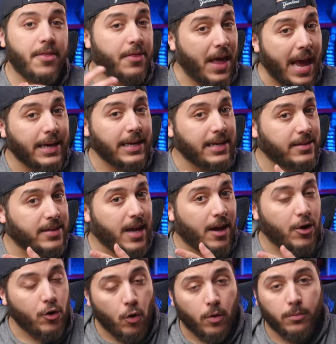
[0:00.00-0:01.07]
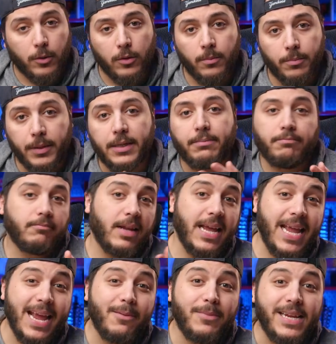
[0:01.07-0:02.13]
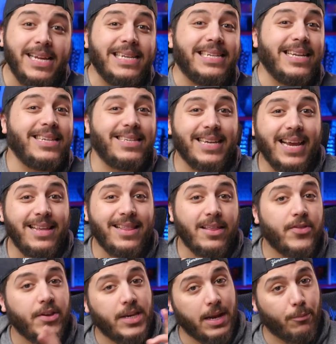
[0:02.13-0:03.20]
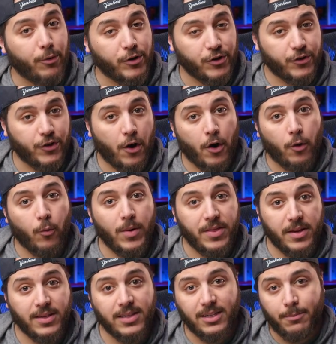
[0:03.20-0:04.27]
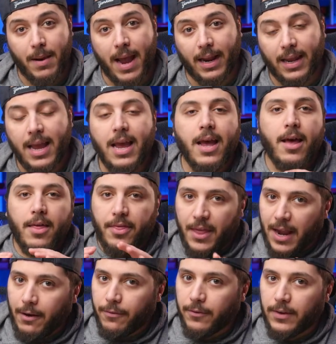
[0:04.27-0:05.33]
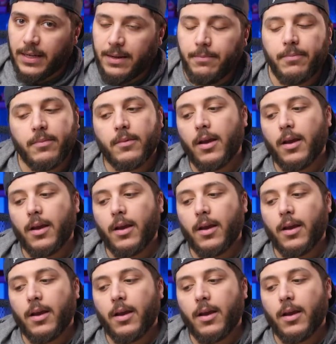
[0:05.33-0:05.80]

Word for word: that is not normal, but AMD did say that the temperatures are within spec. Thankfully,